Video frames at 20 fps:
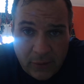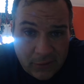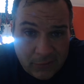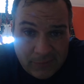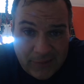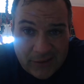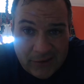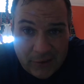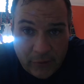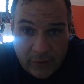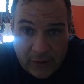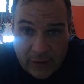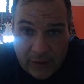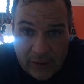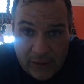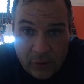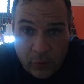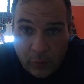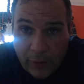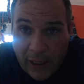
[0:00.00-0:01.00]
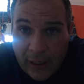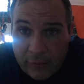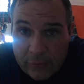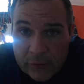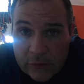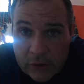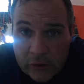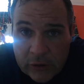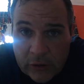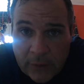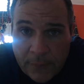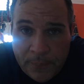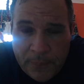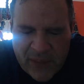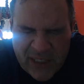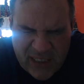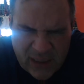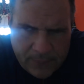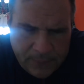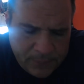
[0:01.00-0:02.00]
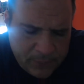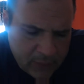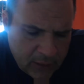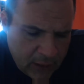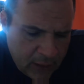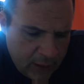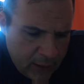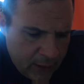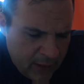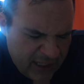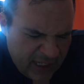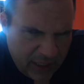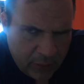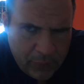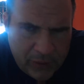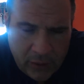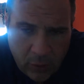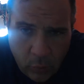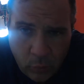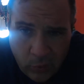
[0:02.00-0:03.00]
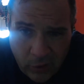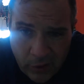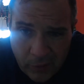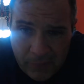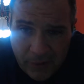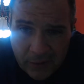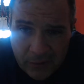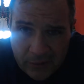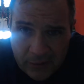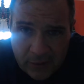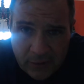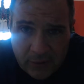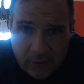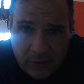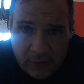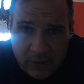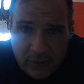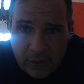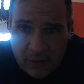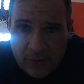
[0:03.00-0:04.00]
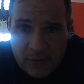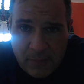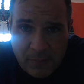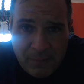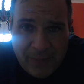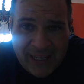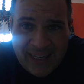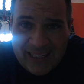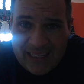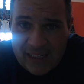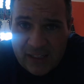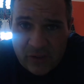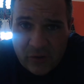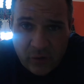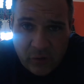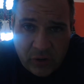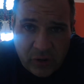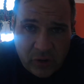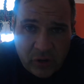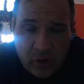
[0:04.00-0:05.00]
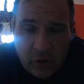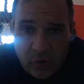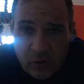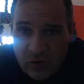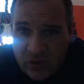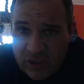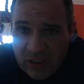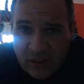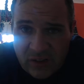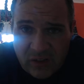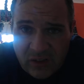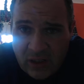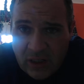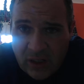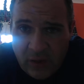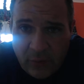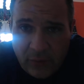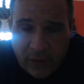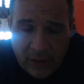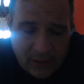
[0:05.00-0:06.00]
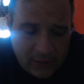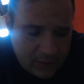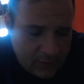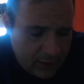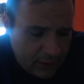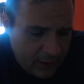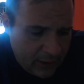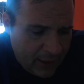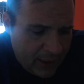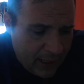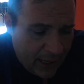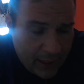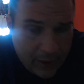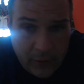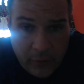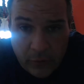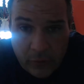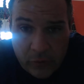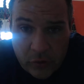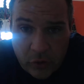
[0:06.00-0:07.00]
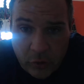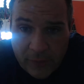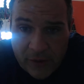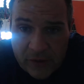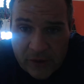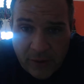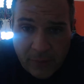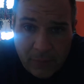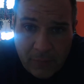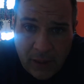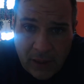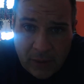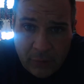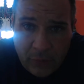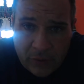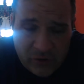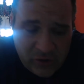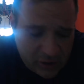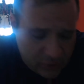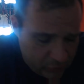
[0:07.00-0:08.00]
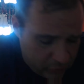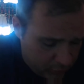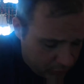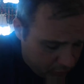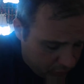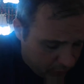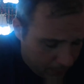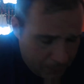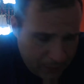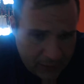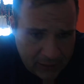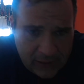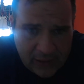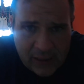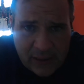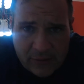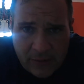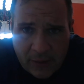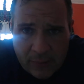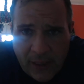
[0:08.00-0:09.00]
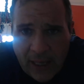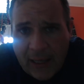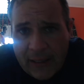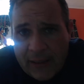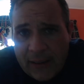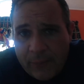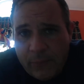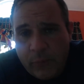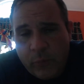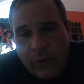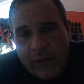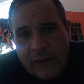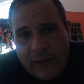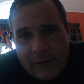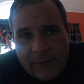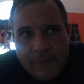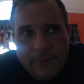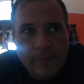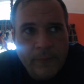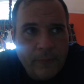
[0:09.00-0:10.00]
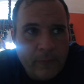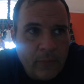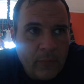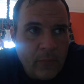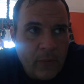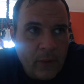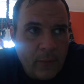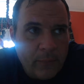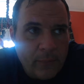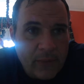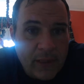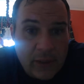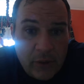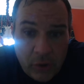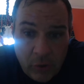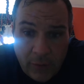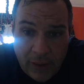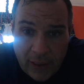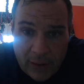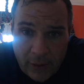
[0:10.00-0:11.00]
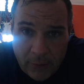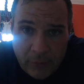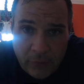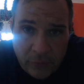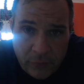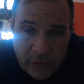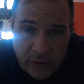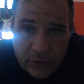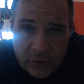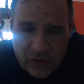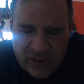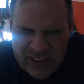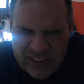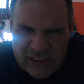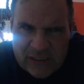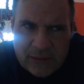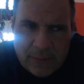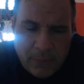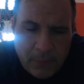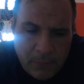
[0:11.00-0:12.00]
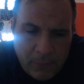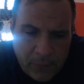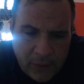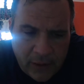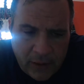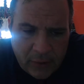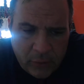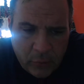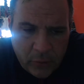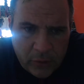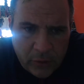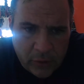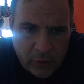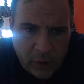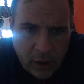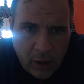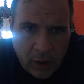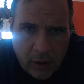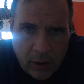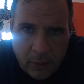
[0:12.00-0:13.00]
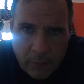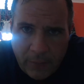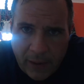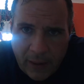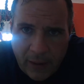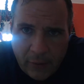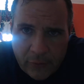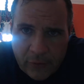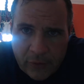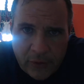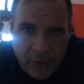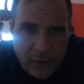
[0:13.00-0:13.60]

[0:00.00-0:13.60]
based on the key drivers. We don't worry about the pennies or the 2 cents and all that. And I know there's going to be somebody which says, look, the pennies add up. Well, they do add up eventually, but when you're talking about